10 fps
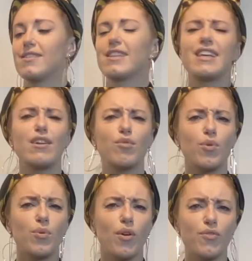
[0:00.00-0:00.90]

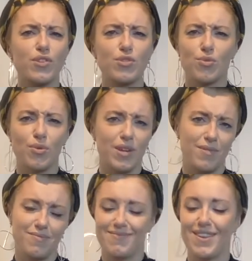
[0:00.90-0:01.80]
hero of the story,
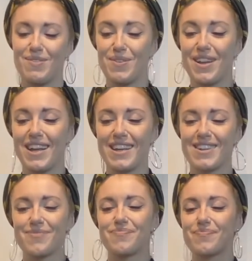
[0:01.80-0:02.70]
if you like.
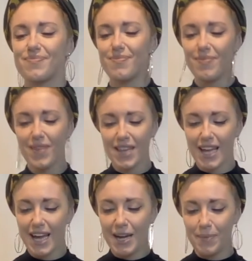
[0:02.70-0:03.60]

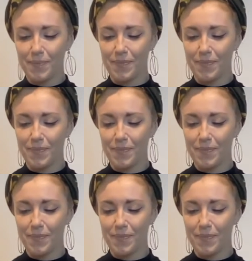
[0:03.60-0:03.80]
I